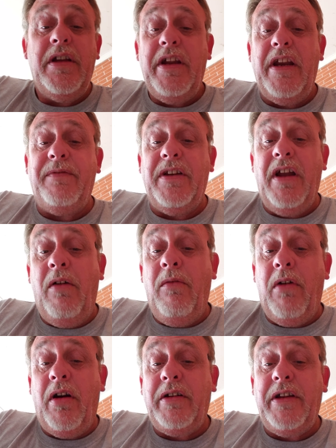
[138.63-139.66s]
And if you don't
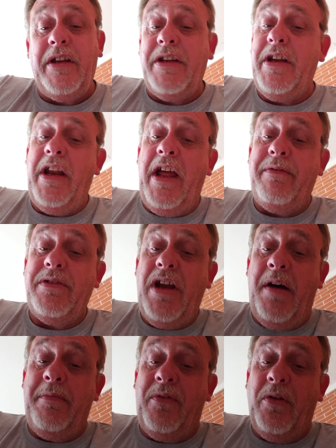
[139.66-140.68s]
work and you didn't have a
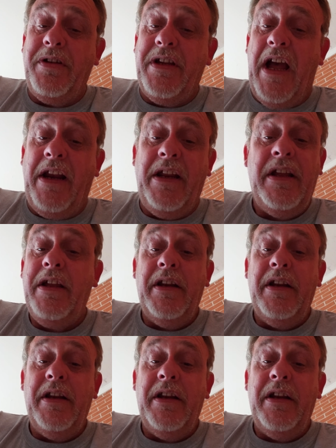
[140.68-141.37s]
job before you got it,